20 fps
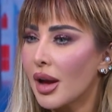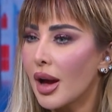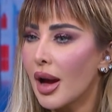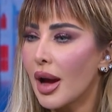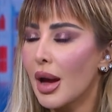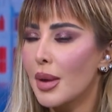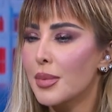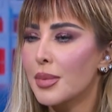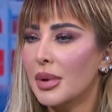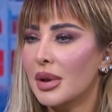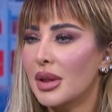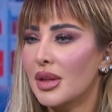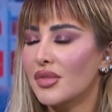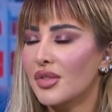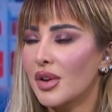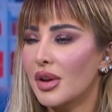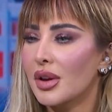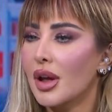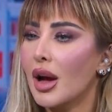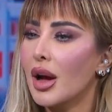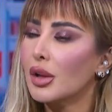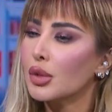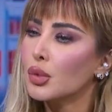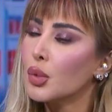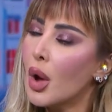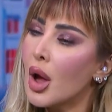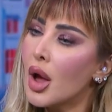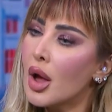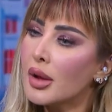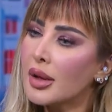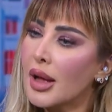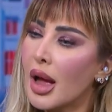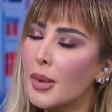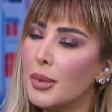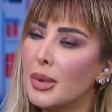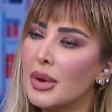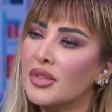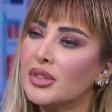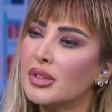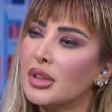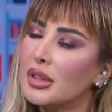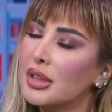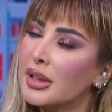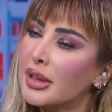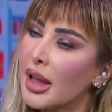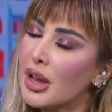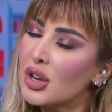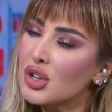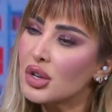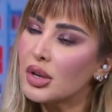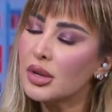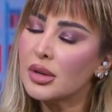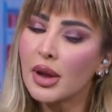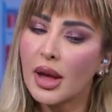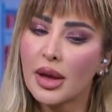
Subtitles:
I believe in hard work, I believe in dedication,